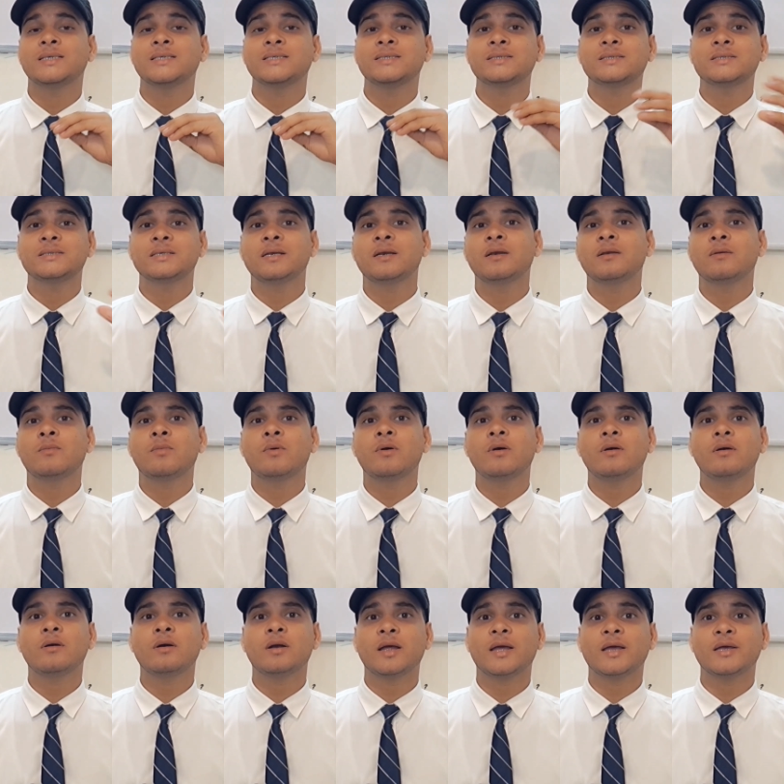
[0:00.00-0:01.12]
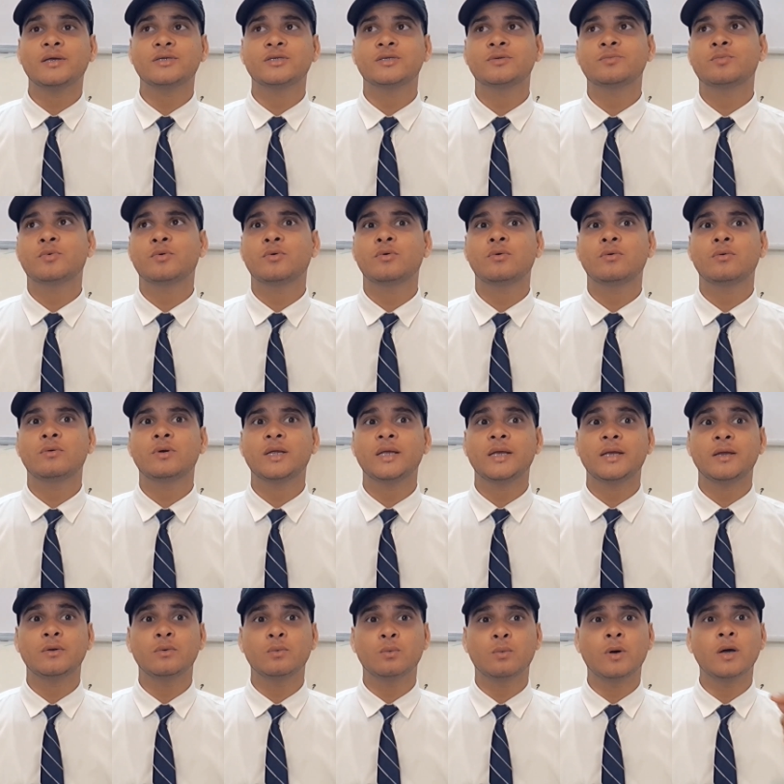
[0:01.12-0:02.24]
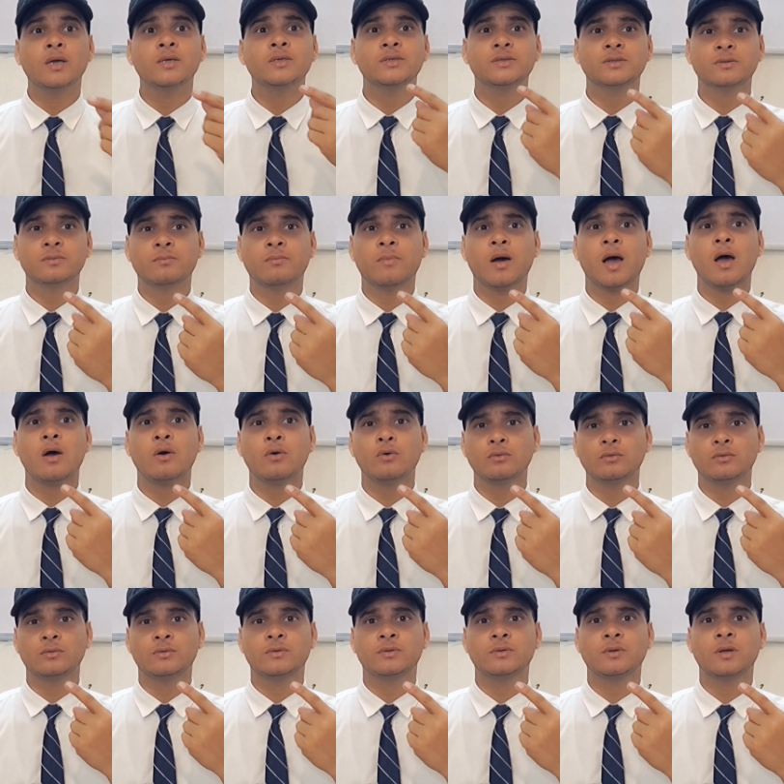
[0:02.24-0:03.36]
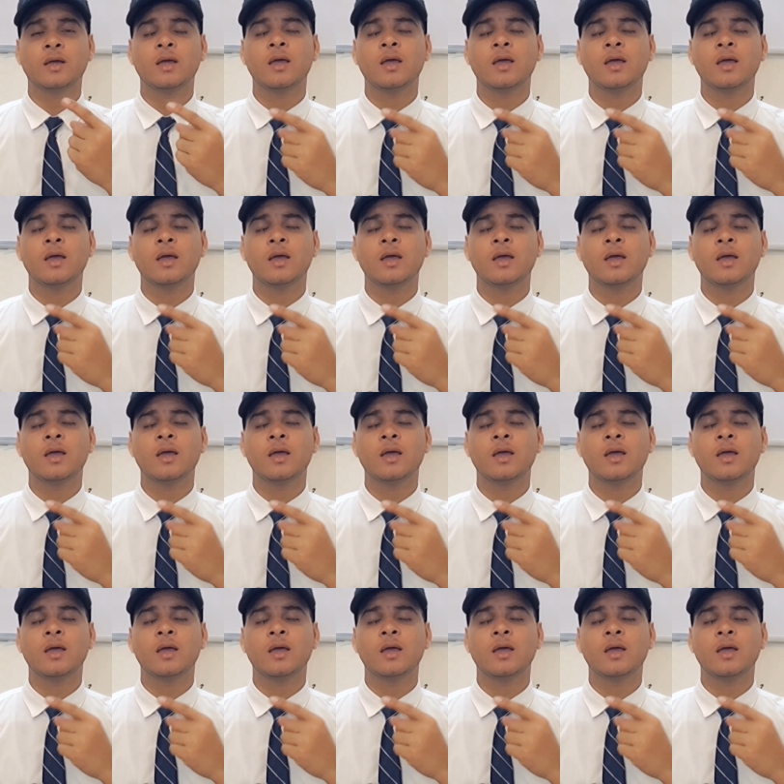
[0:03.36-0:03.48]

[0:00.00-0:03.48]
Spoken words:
silver spoon in one's mouth.